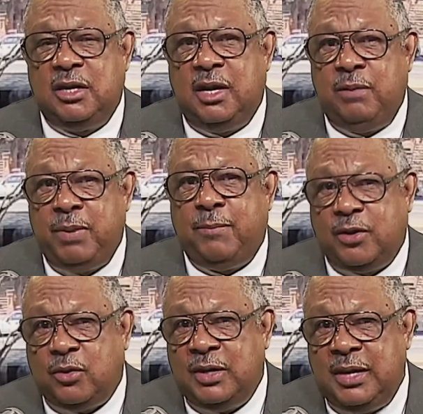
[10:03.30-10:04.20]
and
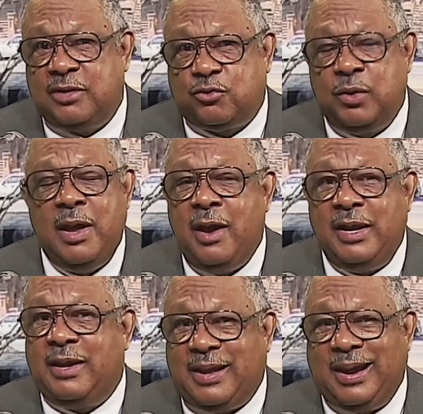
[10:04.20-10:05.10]
biblical history
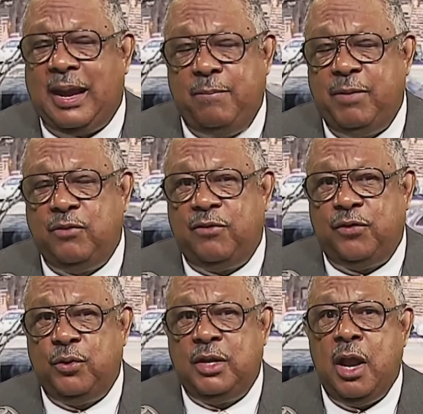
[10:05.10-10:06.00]
that cannot be
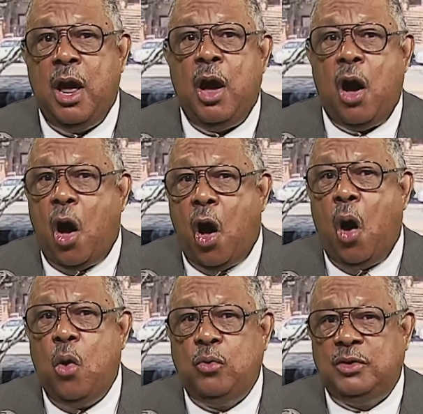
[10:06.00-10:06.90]
refuted,
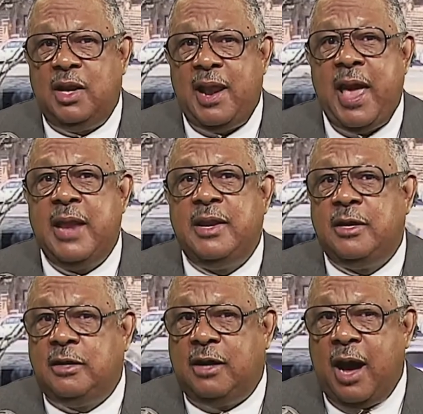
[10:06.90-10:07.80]
owned the land
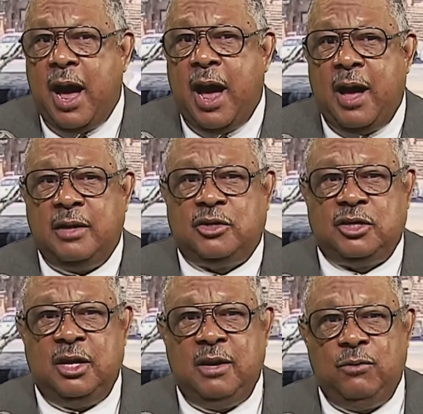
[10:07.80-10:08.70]
that God
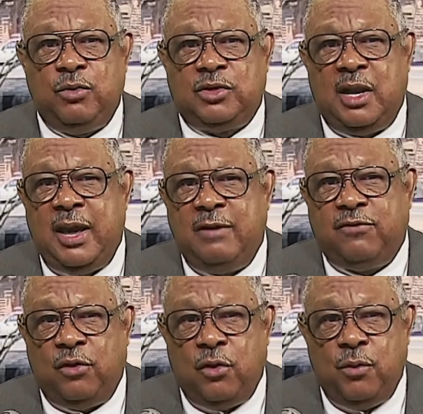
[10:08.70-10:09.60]
said was a land
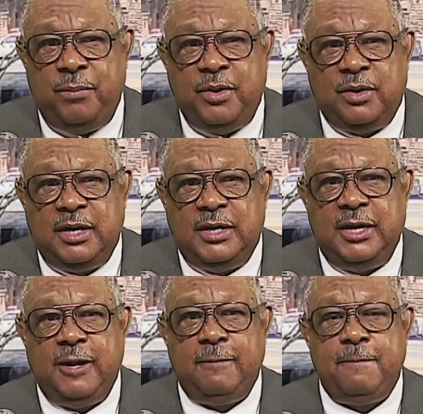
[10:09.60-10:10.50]
flowing with milk and
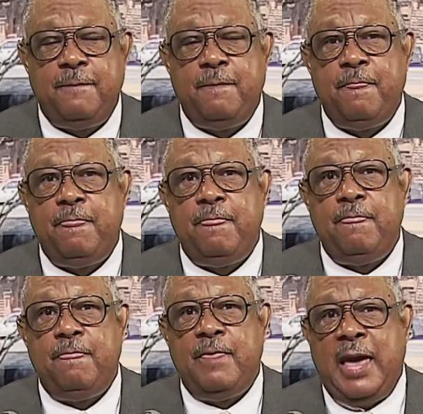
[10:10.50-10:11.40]
honey.
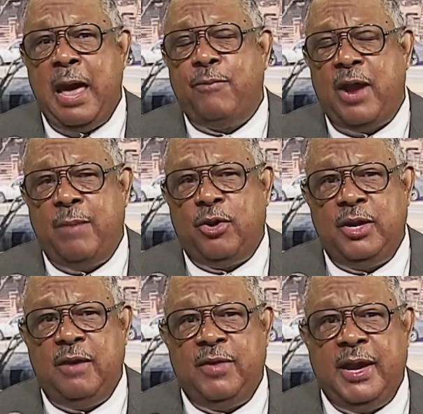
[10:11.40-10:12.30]
Abraham, on
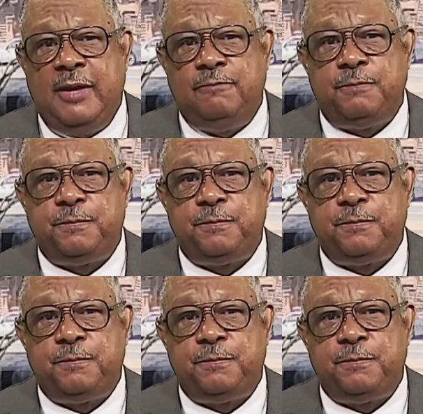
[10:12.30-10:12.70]
the other hand,